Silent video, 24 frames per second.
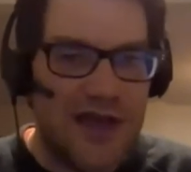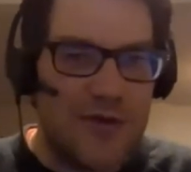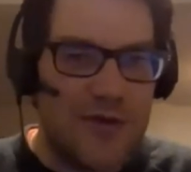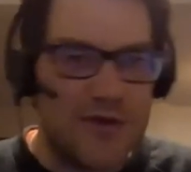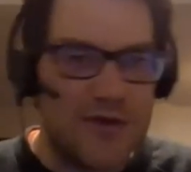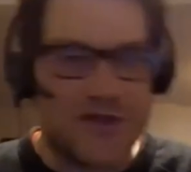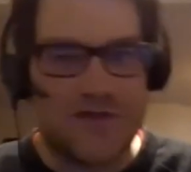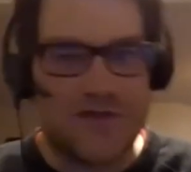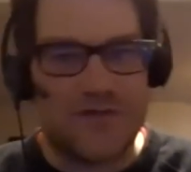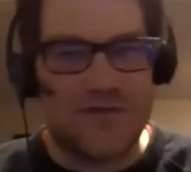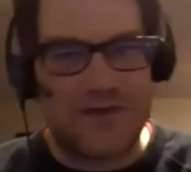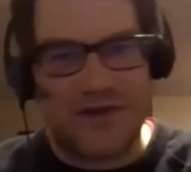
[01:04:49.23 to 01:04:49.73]

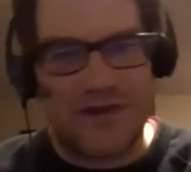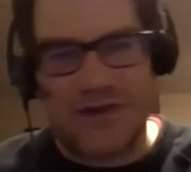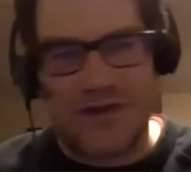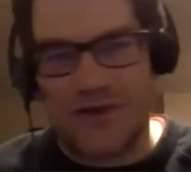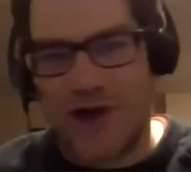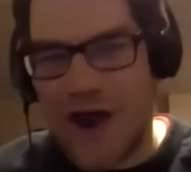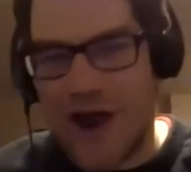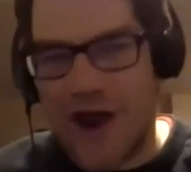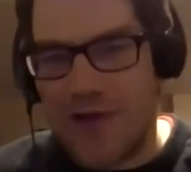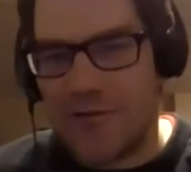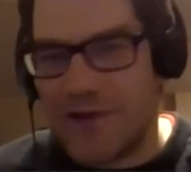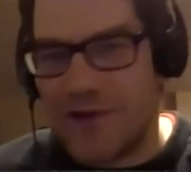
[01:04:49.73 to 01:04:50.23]
which if you're
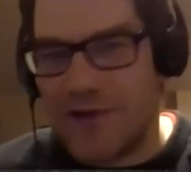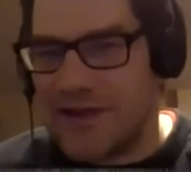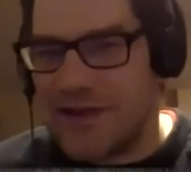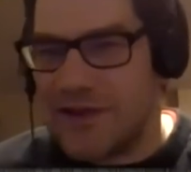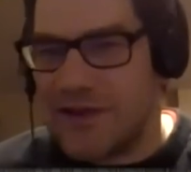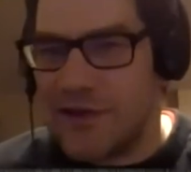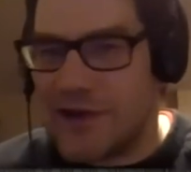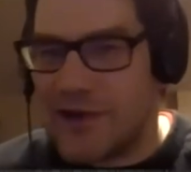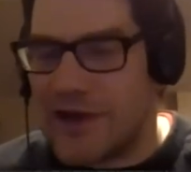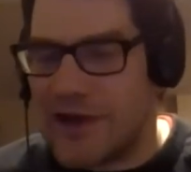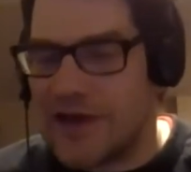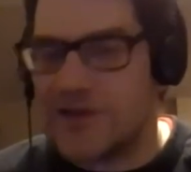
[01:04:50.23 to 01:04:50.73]
not really
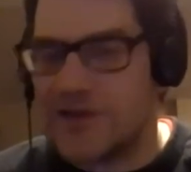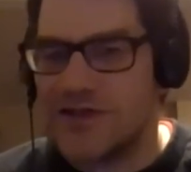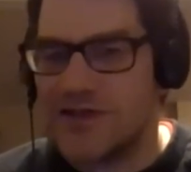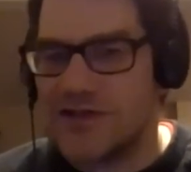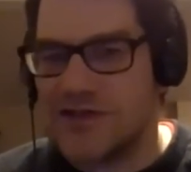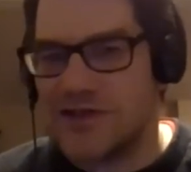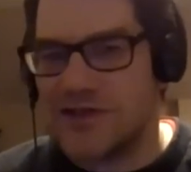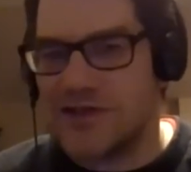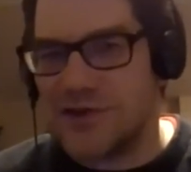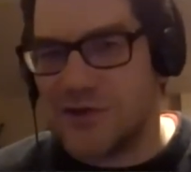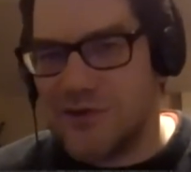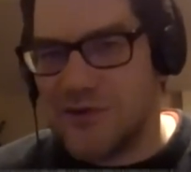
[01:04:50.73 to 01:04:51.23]
looking to
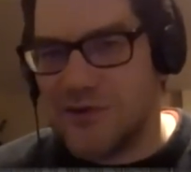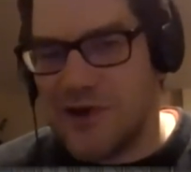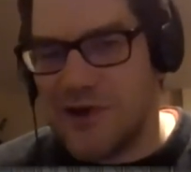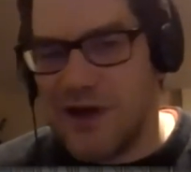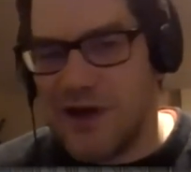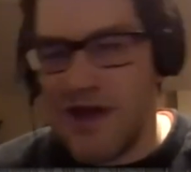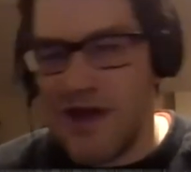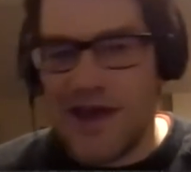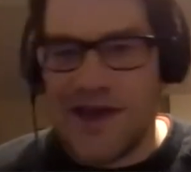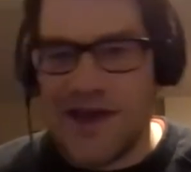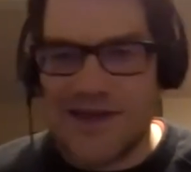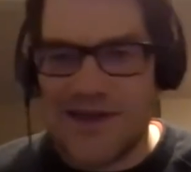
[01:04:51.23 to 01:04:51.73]
do,
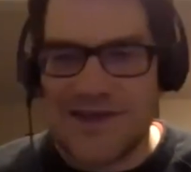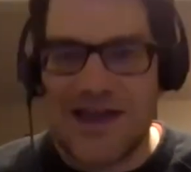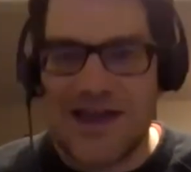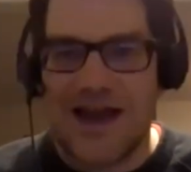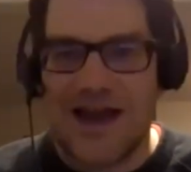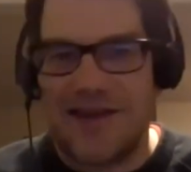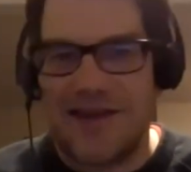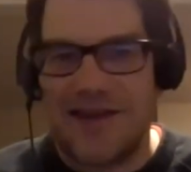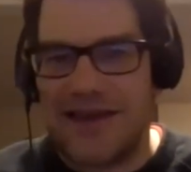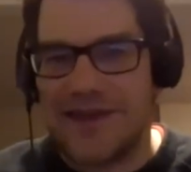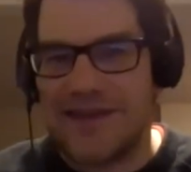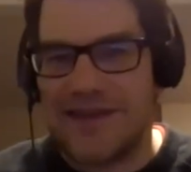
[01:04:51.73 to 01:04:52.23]
it's
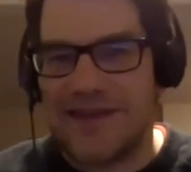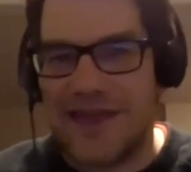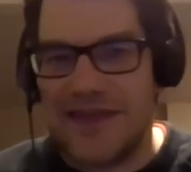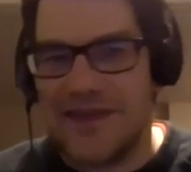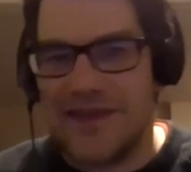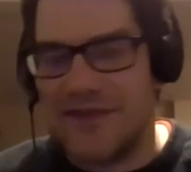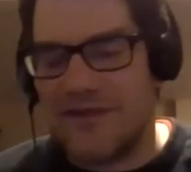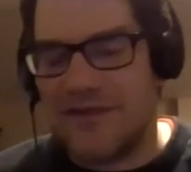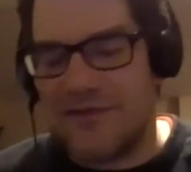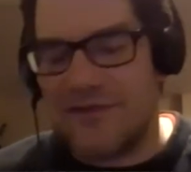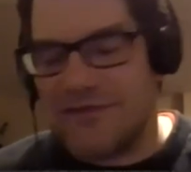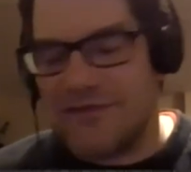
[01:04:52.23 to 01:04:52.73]
kind of like,
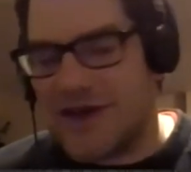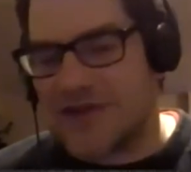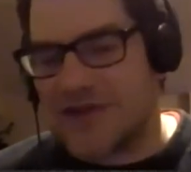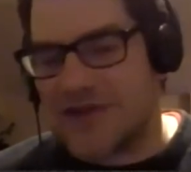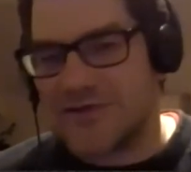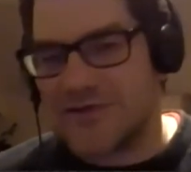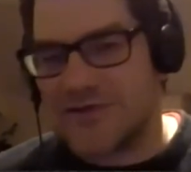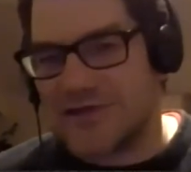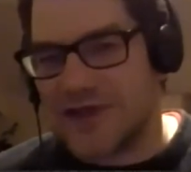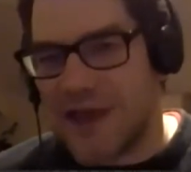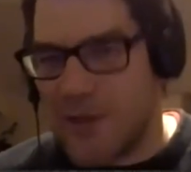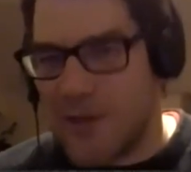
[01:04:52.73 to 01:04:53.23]
then the
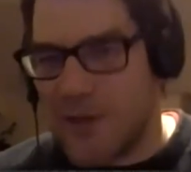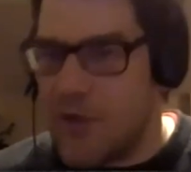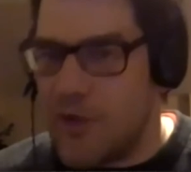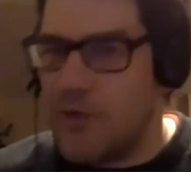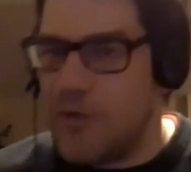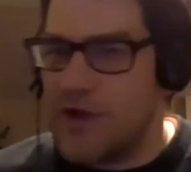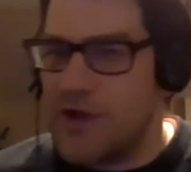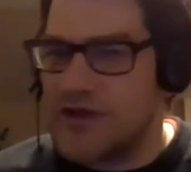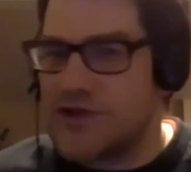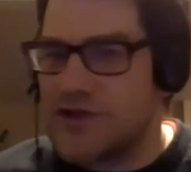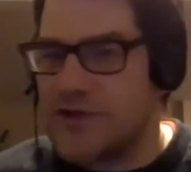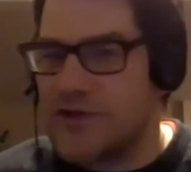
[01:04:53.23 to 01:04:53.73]
investor's like, well,
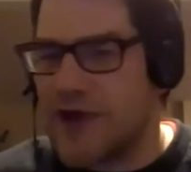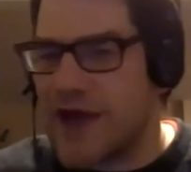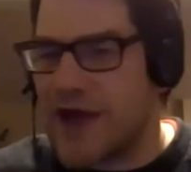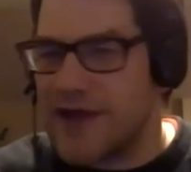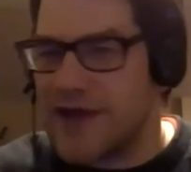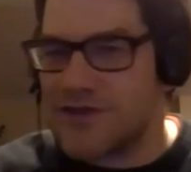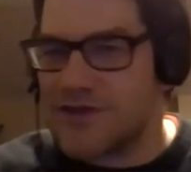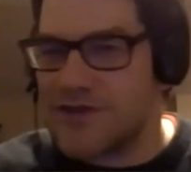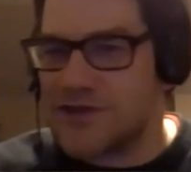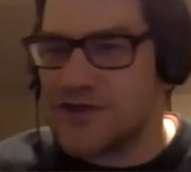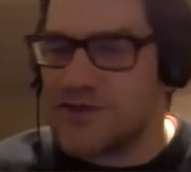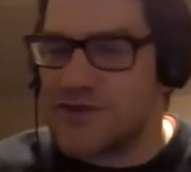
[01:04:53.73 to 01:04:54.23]
what's your
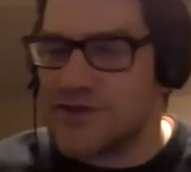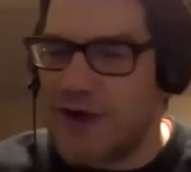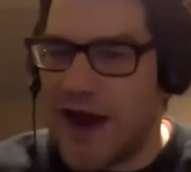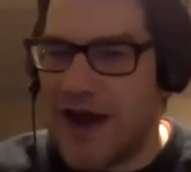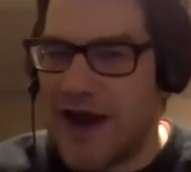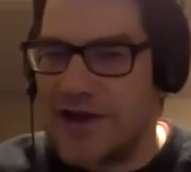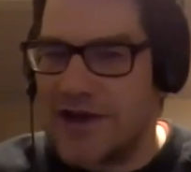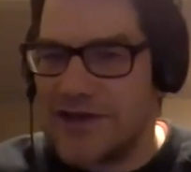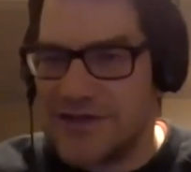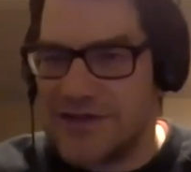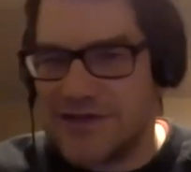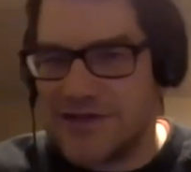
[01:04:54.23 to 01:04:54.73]
exit
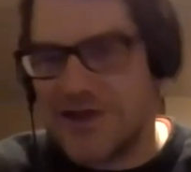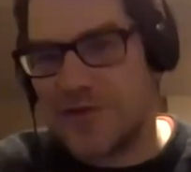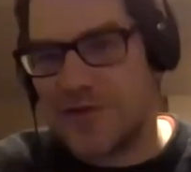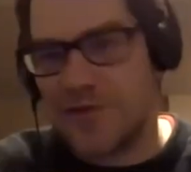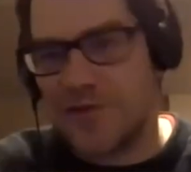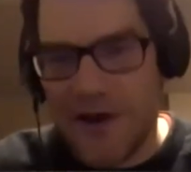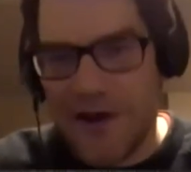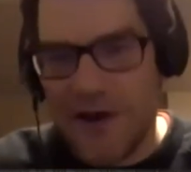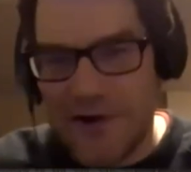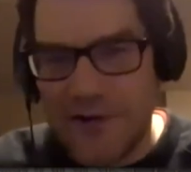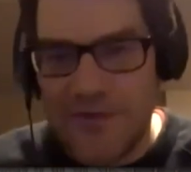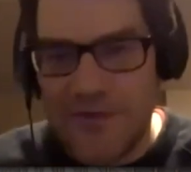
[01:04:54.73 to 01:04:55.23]
strategy? It's like,
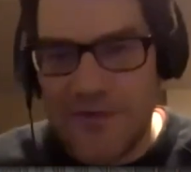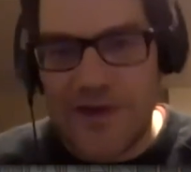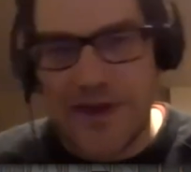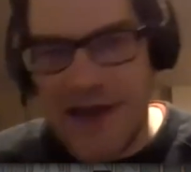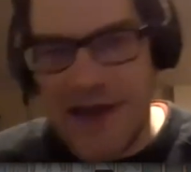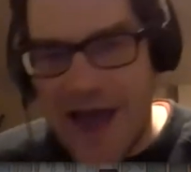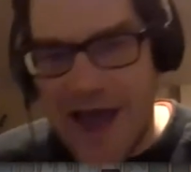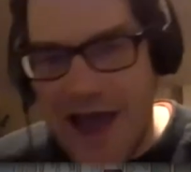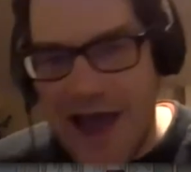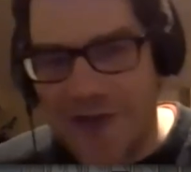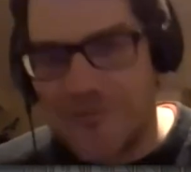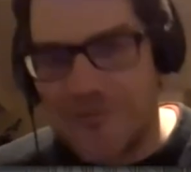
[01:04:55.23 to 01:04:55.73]
well, I don't really
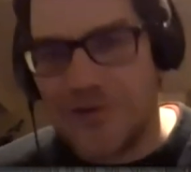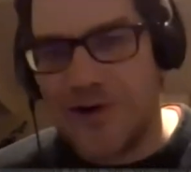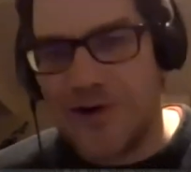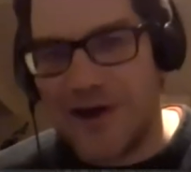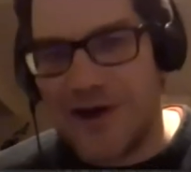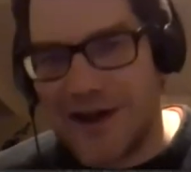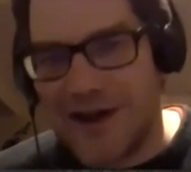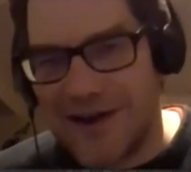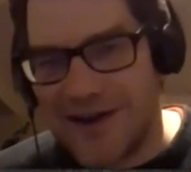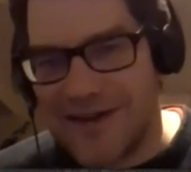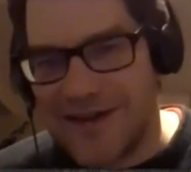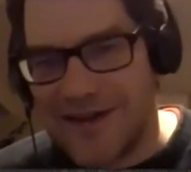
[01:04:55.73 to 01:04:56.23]
have one.